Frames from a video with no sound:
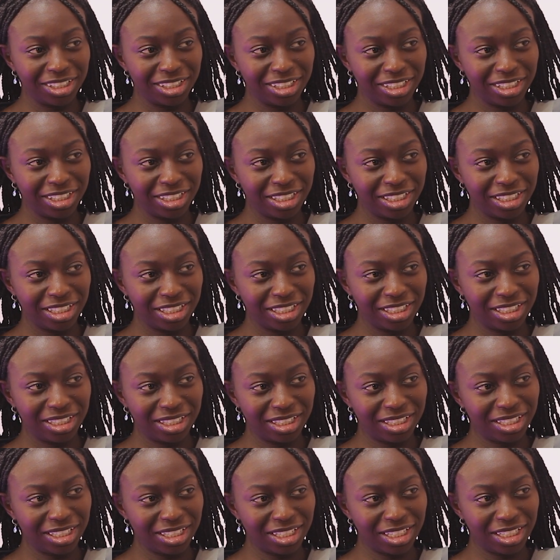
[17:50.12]

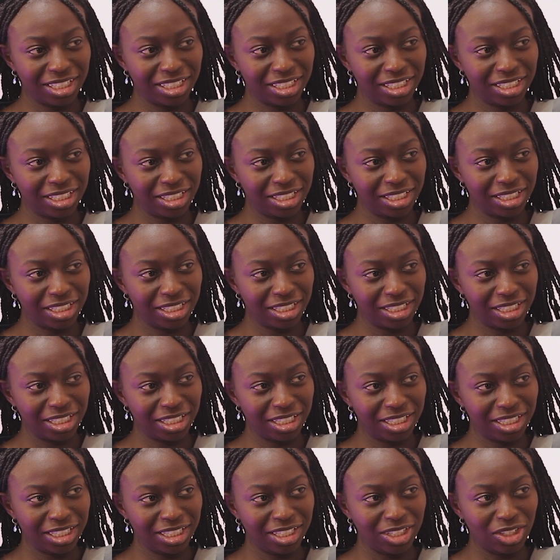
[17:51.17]
Nice. What does yeah. Nando know about
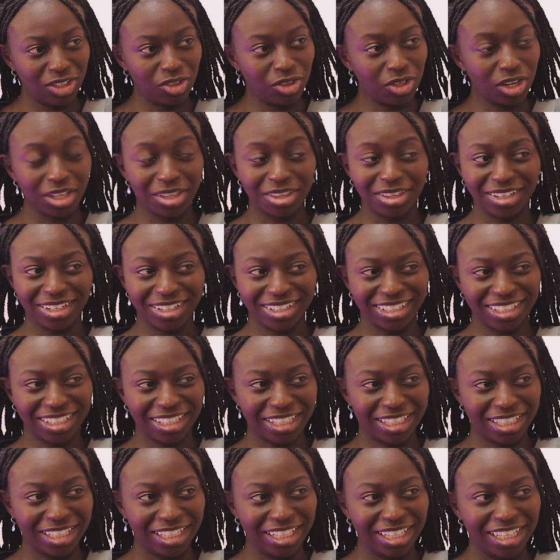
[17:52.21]
fashion? Nothing.
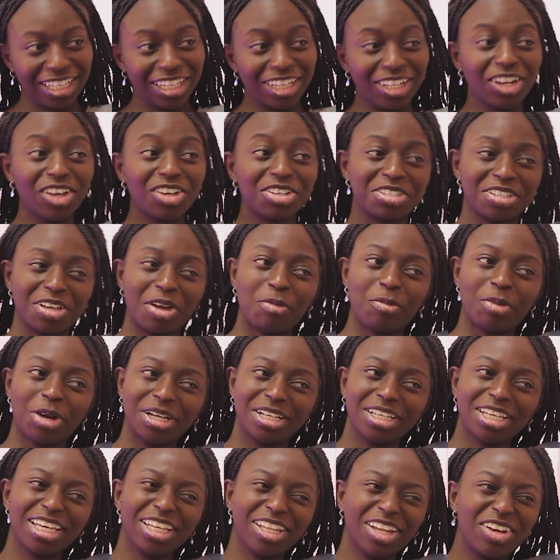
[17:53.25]
He knows so
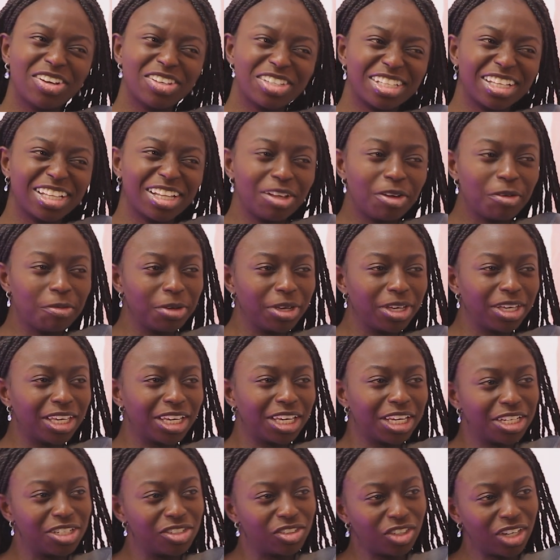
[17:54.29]
much. He okay. knows a little bit.
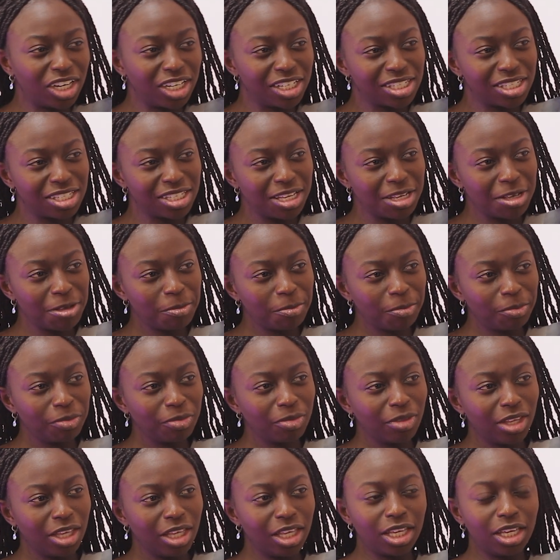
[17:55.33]
You've he been educating dress.
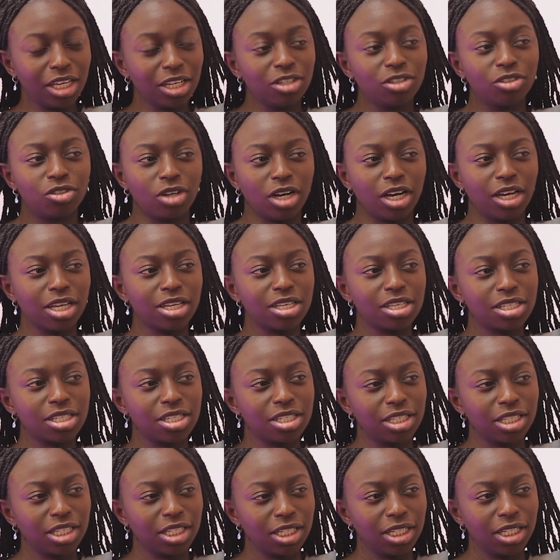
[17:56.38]
him? He can
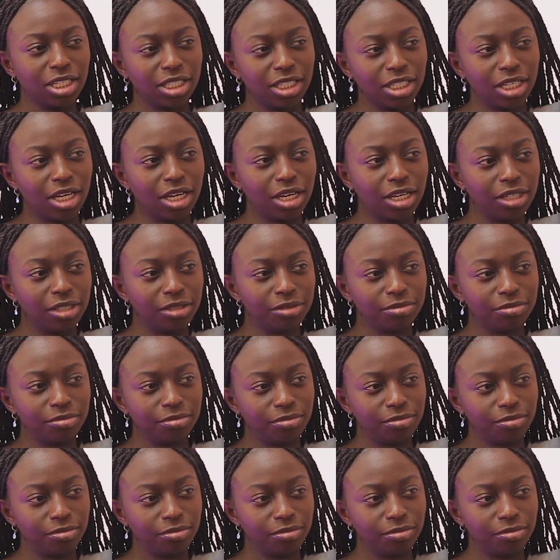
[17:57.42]
dress. Okay. Yeah.